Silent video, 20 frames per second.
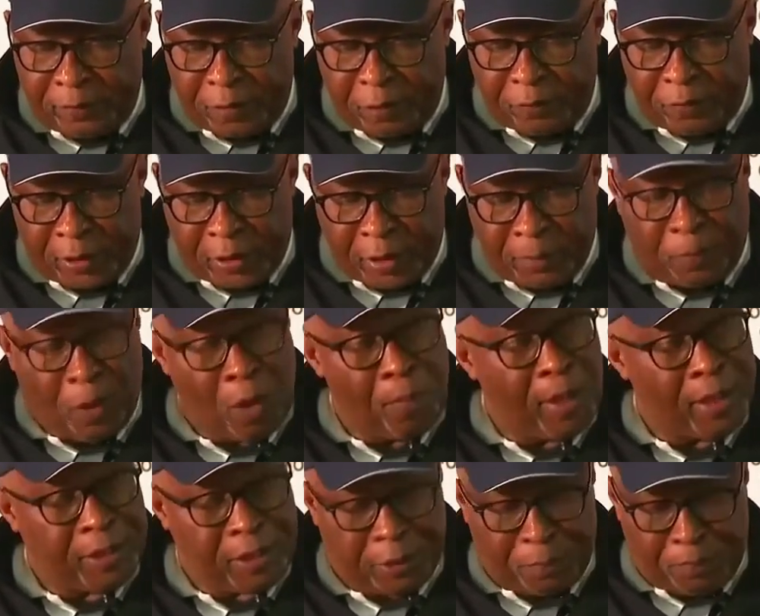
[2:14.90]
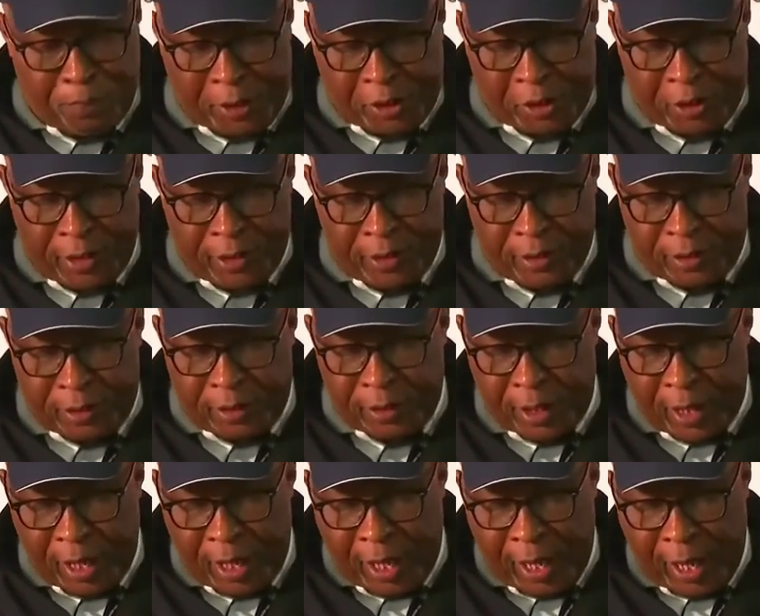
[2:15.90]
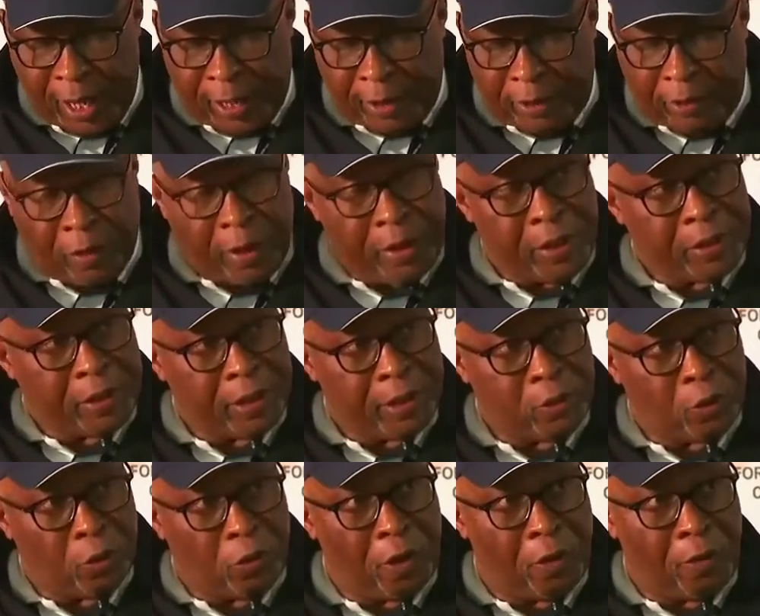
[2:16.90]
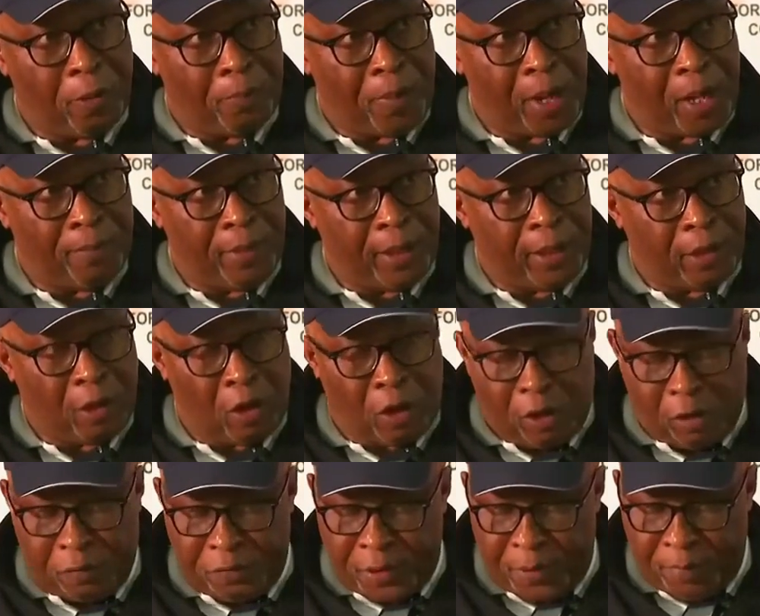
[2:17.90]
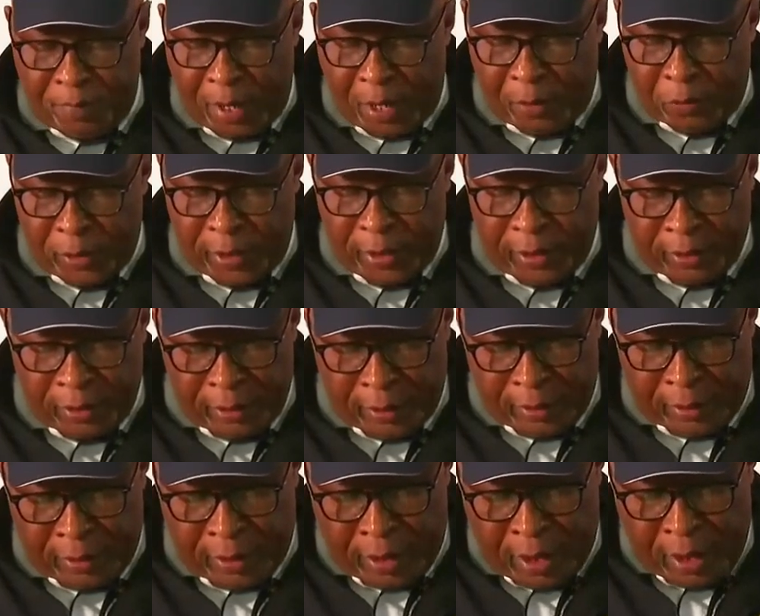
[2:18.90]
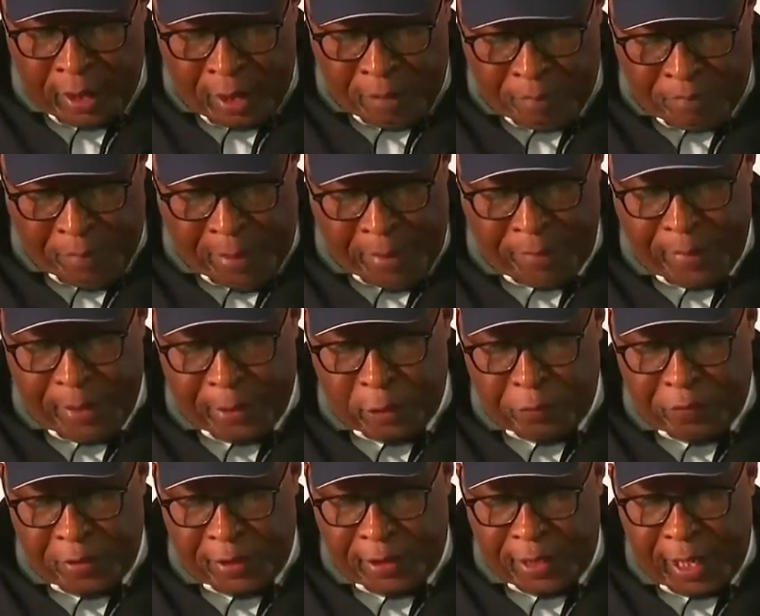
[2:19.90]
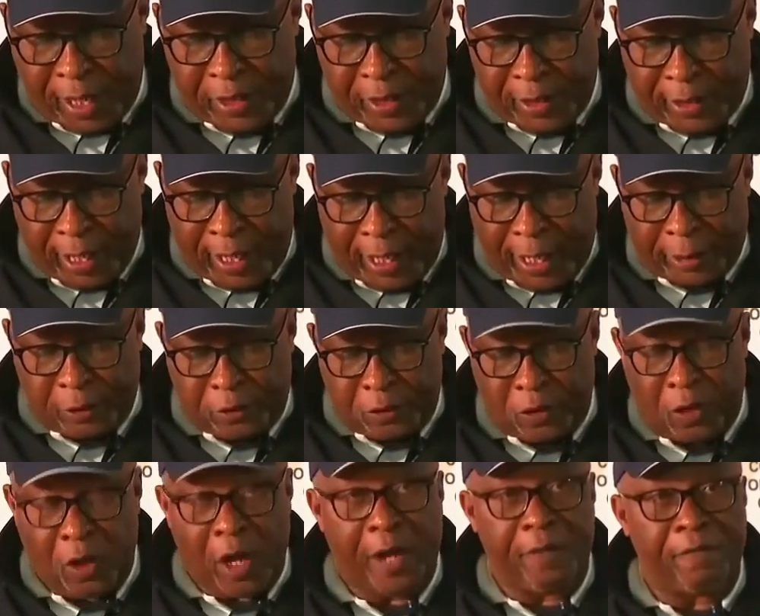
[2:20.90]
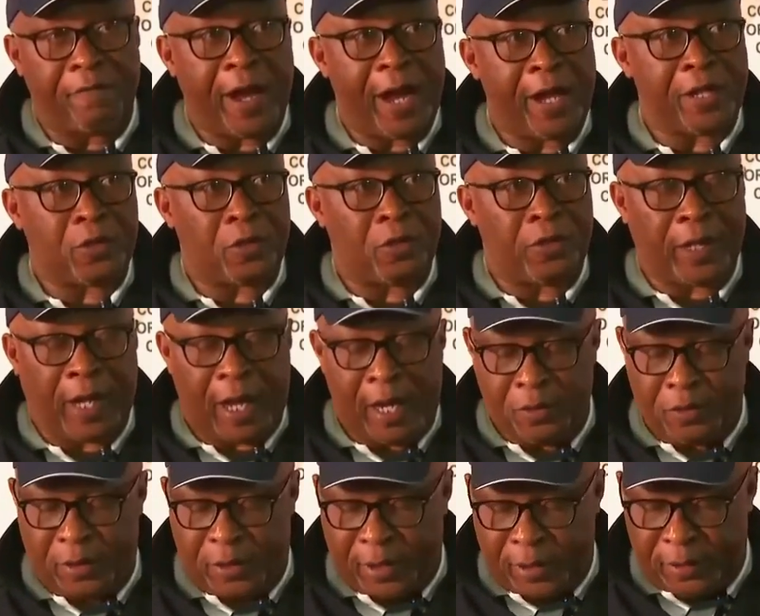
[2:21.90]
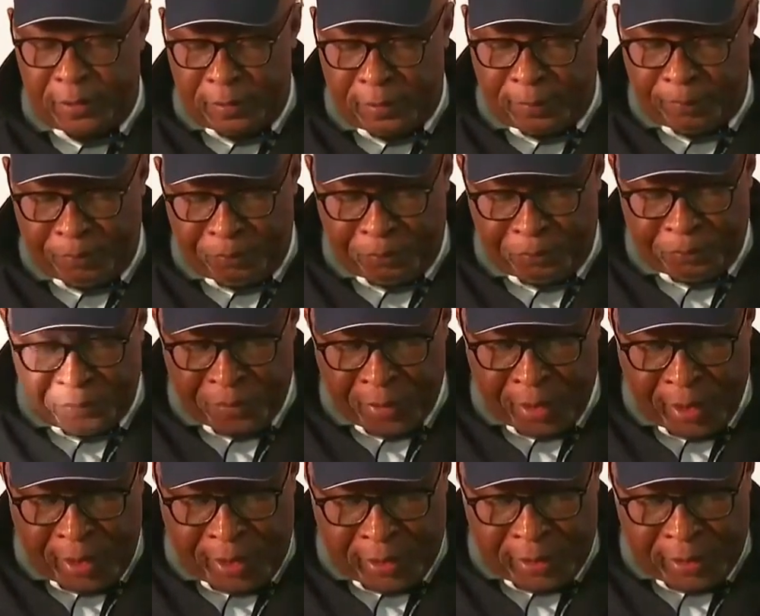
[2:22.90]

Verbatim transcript: to force Zimbabwe into fresh, free, and fair elections scaffolded by the SADC and the African Union.